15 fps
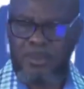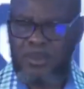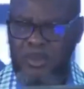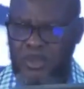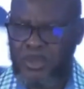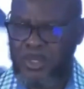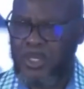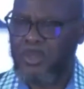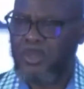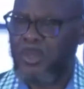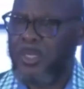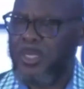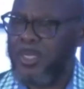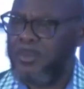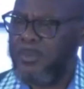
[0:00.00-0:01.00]
you read your
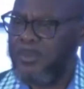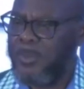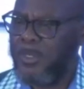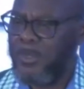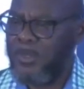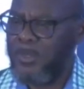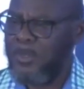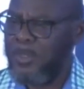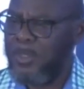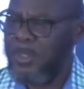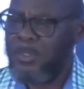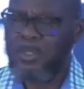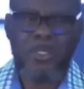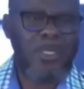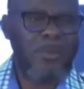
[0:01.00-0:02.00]
hymn, you know.
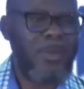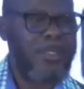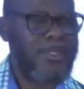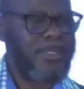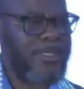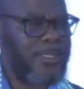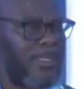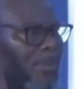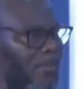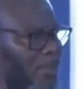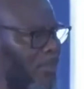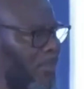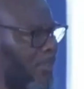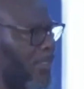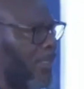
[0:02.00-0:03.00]
So they were singing, I was
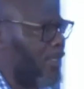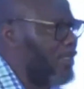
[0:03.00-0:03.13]
looking at